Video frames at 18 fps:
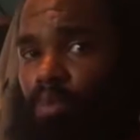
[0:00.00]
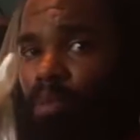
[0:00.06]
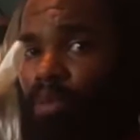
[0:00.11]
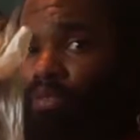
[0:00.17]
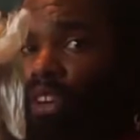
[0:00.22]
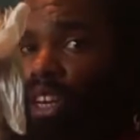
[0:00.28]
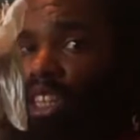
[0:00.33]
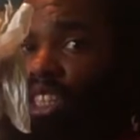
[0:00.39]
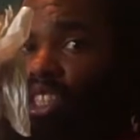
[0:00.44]
you
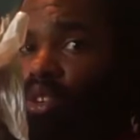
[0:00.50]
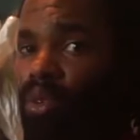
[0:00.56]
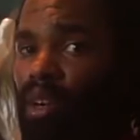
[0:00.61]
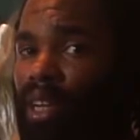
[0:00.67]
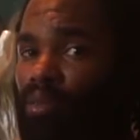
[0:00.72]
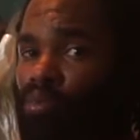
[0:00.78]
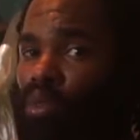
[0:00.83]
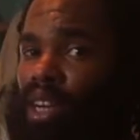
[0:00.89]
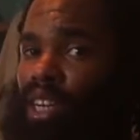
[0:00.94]
prefer
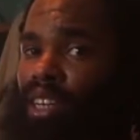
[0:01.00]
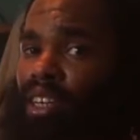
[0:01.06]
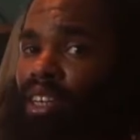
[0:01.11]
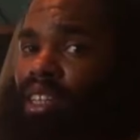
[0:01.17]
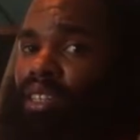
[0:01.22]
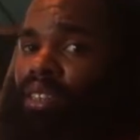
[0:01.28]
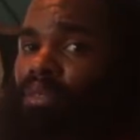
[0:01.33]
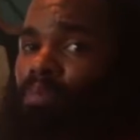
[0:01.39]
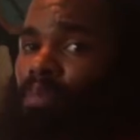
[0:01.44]
doing,
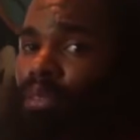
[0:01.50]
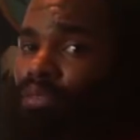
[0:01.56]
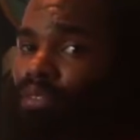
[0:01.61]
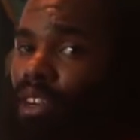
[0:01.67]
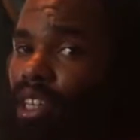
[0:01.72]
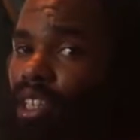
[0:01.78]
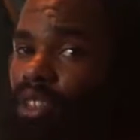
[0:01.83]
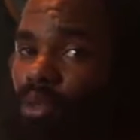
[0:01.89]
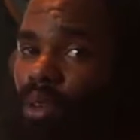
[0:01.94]
whether you
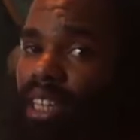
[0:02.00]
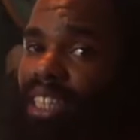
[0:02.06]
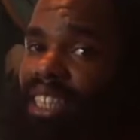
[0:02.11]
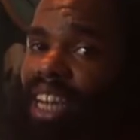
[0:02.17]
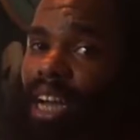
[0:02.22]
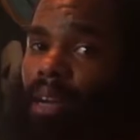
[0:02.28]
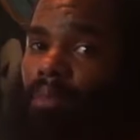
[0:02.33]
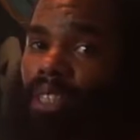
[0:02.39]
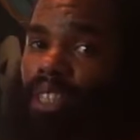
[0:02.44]
prefer doing
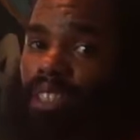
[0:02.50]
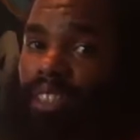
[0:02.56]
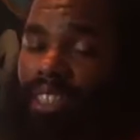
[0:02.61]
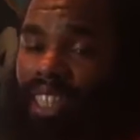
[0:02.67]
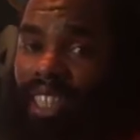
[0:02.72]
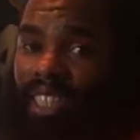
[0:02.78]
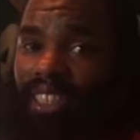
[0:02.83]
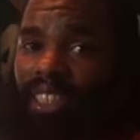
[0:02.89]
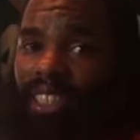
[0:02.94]
time under
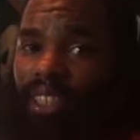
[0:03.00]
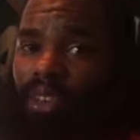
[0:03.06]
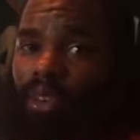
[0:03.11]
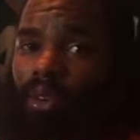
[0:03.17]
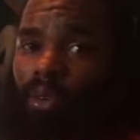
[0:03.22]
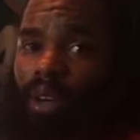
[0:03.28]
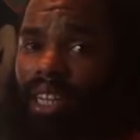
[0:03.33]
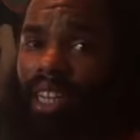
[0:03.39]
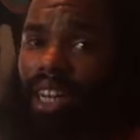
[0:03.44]
tension,
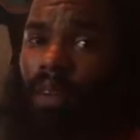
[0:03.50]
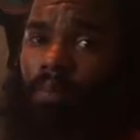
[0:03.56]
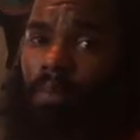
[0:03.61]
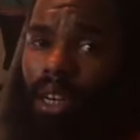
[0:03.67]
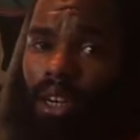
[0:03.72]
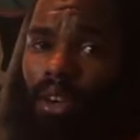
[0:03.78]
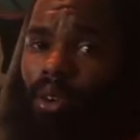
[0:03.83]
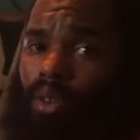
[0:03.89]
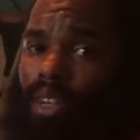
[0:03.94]
going up
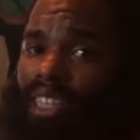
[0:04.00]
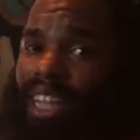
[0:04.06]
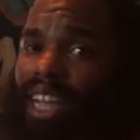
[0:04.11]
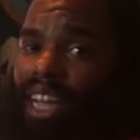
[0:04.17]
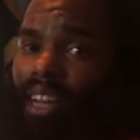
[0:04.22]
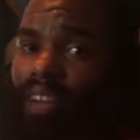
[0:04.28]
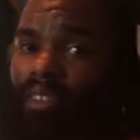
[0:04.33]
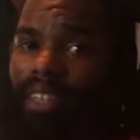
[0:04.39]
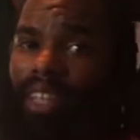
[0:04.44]
or going
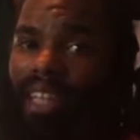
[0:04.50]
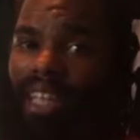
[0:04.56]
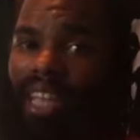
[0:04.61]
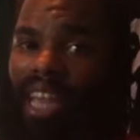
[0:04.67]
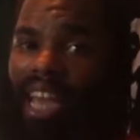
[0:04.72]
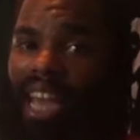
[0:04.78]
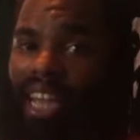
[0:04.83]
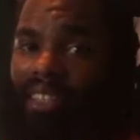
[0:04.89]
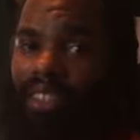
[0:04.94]
down.
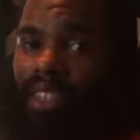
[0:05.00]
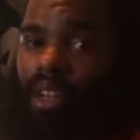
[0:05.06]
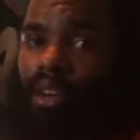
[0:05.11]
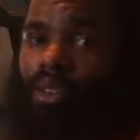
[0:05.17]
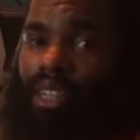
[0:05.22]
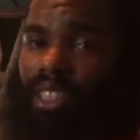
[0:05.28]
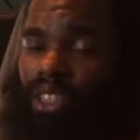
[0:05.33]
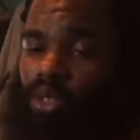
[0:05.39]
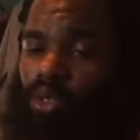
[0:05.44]
As
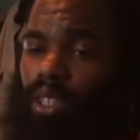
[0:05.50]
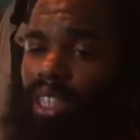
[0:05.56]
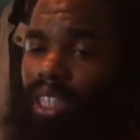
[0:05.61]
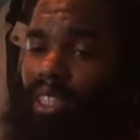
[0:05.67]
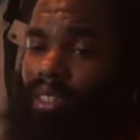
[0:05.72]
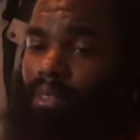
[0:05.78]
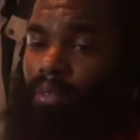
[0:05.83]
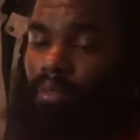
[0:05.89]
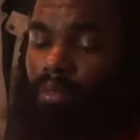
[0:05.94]
long as you
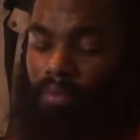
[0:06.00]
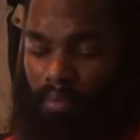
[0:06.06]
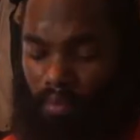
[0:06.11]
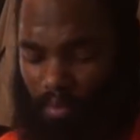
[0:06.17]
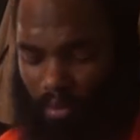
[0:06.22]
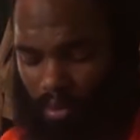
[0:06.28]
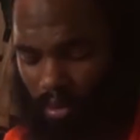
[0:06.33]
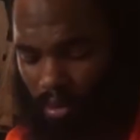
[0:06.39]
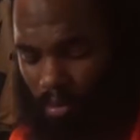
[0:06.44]
can
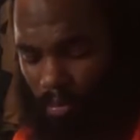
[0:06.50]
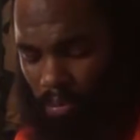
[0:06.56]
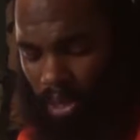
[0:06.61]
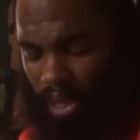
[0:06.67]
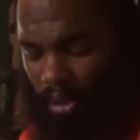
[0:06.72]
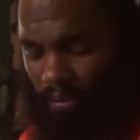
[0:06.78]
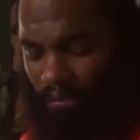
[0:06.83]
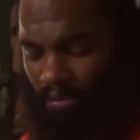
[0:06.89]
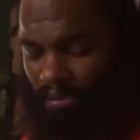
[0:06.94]

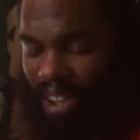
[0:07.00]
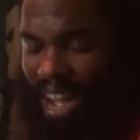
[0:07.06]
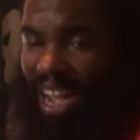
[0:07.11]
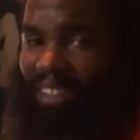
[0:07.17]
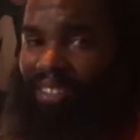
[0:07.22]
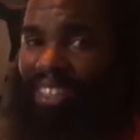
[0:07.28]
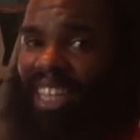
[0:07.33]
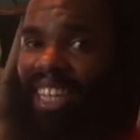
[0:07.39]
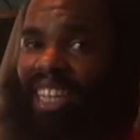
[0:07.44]
put a
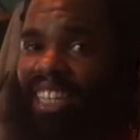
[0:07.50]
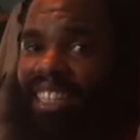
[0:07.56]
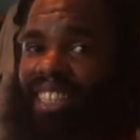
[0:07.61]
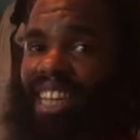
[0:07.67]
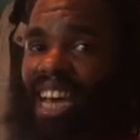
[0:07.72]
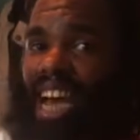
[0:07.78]
5-second